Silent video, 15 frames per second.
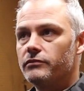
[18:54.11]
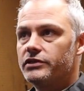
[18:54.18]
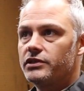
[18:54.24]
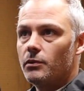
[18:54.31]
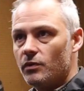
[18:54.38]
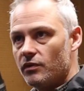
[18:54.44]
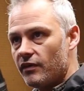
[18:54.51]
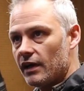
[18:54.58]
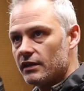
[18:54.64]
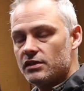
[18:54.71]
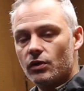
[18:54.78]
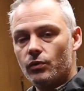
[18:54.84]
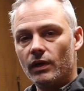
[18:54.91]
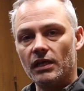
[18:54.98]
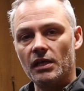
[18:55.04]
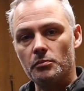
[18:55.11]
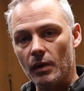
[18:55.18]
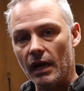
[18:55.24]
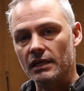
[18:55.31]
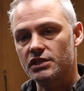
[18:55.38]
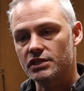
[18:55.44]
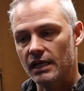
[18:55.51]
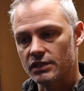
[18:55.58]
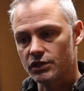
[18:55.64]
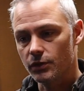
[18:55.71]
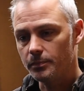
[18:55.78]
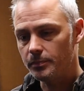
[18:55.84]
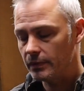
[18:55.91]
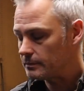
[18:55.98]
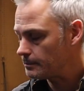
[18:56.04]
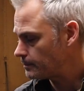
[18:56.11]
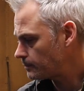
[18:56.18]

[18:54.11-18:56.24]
So we've had to quickly patch that up,